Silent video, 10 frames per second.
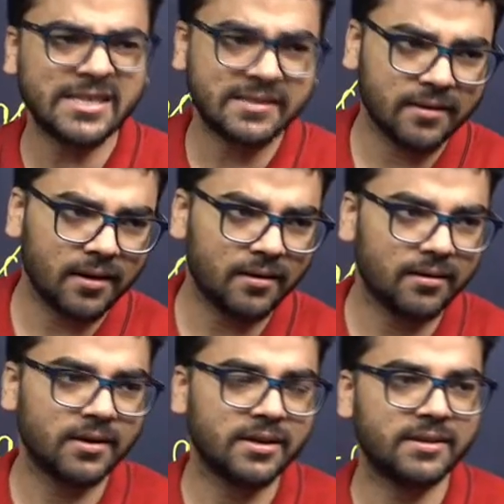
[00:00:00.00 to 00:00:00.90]
is,
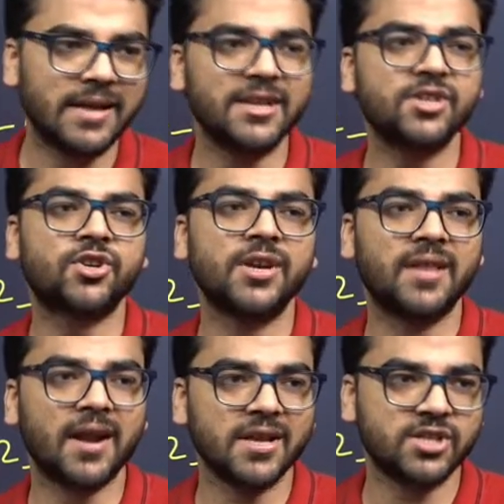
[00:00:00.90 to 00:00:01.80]
that is
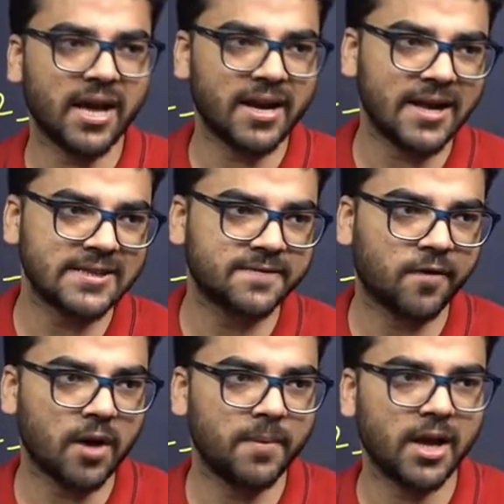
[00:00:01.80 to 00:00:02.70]
Shridharacharya's
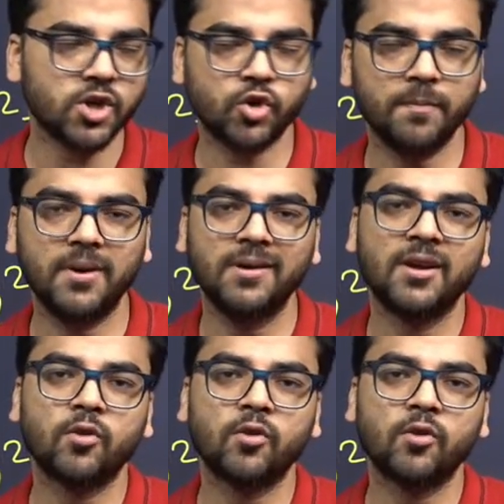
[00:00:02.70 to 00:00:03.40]
formula, Shubh.